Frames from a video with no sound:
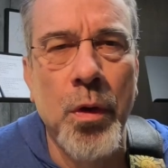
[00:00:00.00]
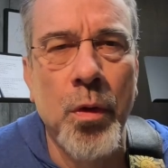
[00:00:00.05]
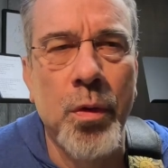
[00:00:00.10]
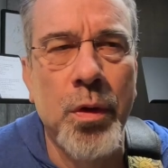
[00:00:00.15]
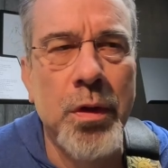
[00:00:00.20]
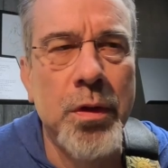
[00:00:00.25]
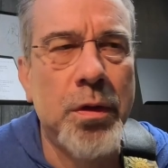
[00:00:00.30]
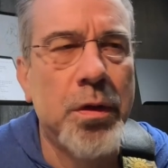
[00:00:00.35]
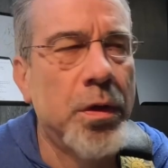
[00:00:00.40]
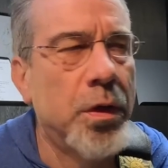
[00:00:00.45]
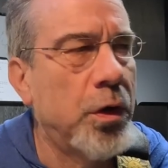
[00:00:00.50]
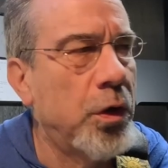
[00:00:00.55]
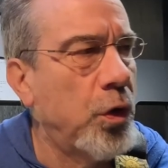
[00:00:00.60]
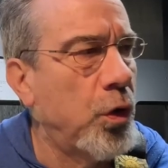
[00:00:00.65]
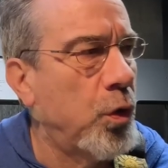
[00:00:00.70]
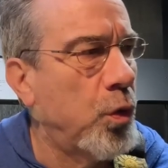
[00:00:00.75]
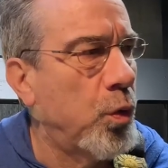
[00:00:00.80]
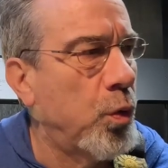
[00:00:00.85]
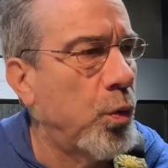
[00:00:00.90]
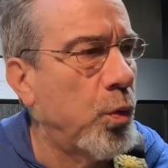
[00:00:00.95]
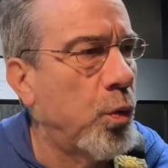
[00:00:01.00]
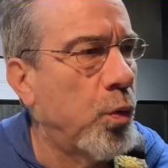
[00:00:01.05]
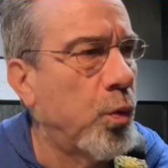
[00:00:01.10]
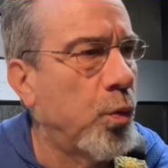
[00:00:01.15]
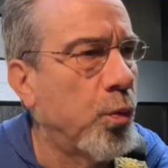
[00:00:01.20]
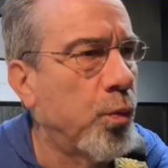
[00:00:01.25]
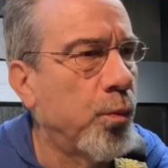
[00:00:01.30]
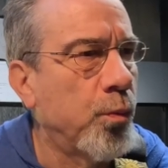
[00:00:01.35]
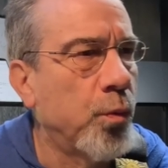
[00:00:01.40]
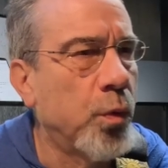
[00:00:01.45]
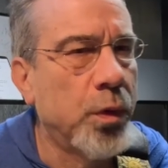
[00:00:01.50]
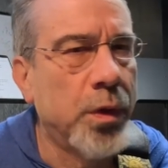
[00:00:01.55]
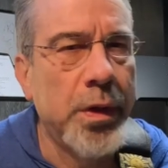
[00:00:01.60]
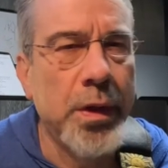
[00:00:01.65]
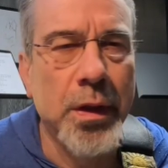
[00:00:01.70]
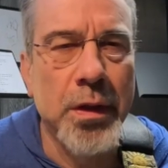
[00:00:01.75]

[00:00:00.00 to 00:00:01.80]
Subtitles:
continue with the